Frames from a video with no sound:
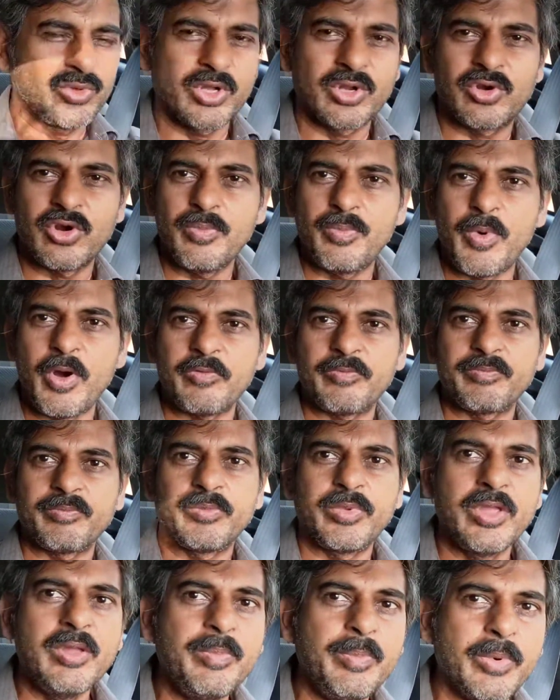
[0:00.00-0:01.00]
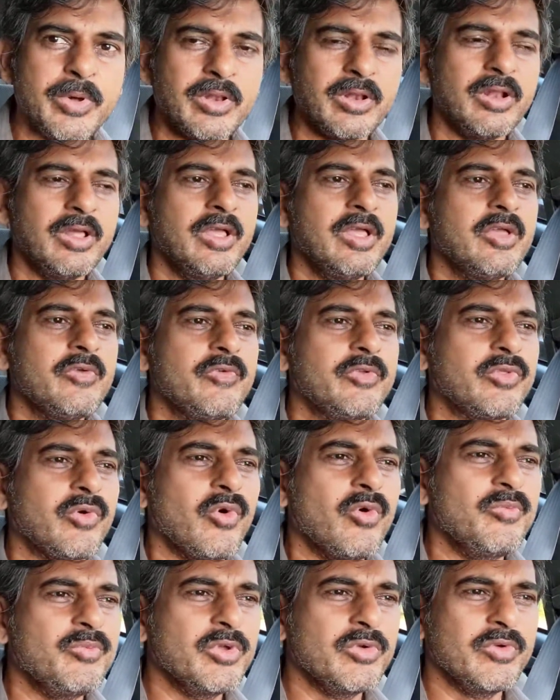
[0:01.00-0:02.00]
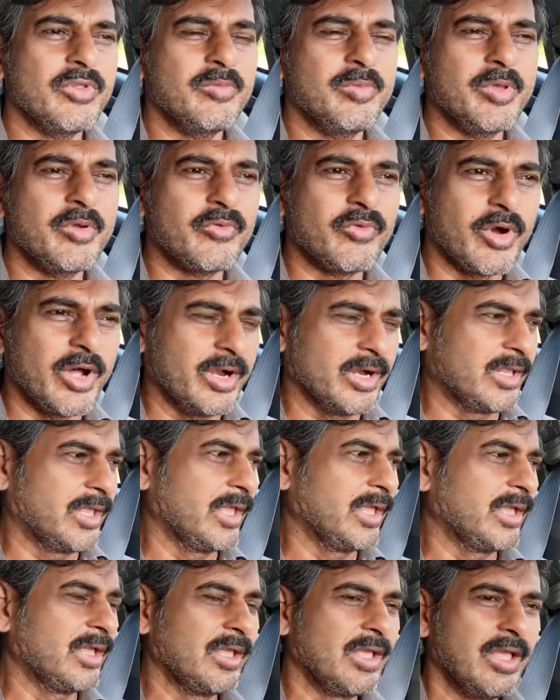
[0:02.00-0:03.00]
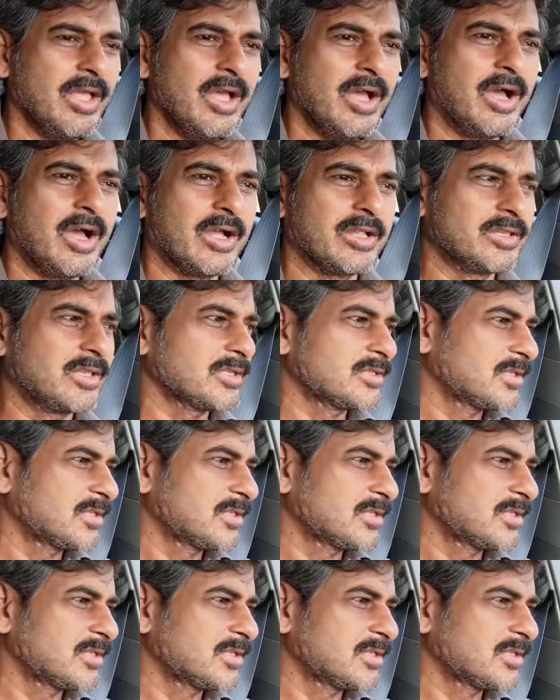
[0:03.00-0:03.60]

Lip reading: to a group of people with whom you will be working, the